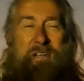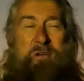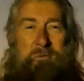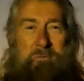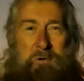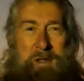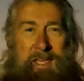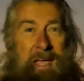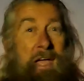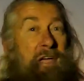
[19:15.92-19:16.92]
Good morning,
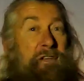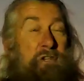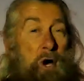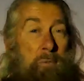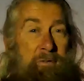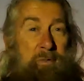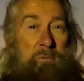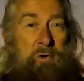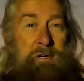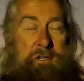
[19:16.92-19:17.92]
top of the
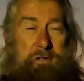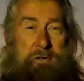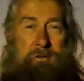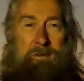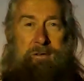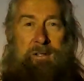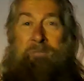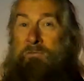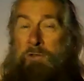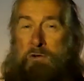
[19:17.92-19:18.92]
morning to you.
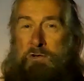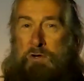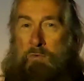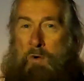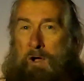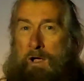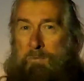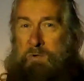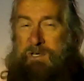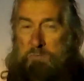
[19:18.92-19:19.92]
Not sure why
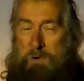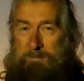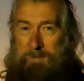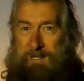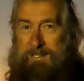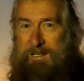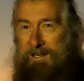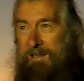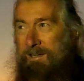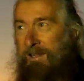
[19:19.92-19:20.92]
I'm whispering, but
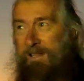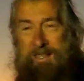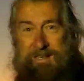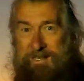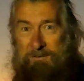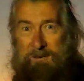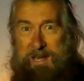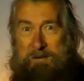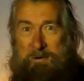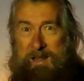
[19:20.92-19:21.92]
there's definitely
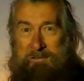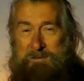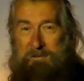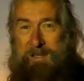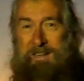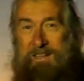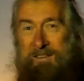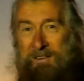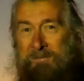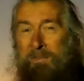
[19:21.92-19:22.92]
no one else around
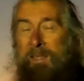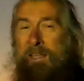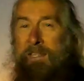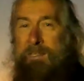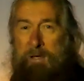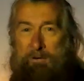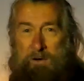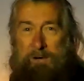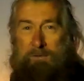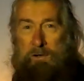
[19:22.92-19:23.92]
here. It's about
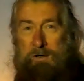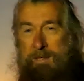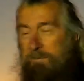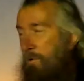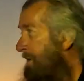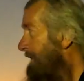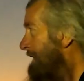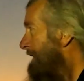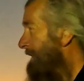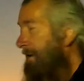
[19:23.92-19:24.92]
5 o'clock in the morning.
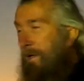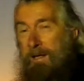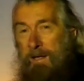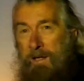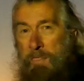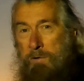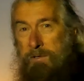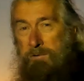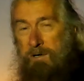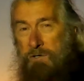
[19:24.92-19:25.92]
Thought
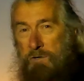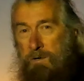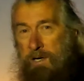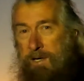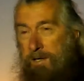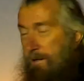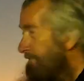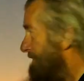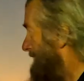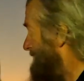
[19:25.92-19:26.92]
you'd enjoy
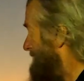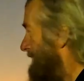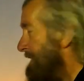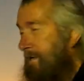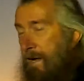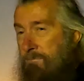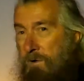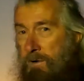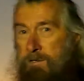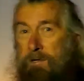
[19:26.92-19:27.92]
seeing the
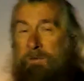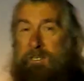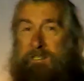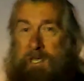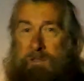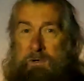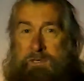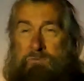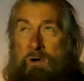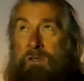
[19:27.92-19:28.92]
sunrise. I'm in Southwest
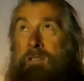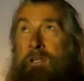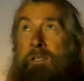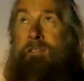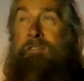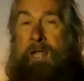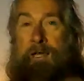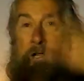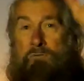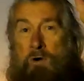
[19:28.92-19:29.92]
Rocks,
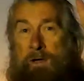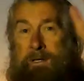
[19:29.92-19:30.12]
standing right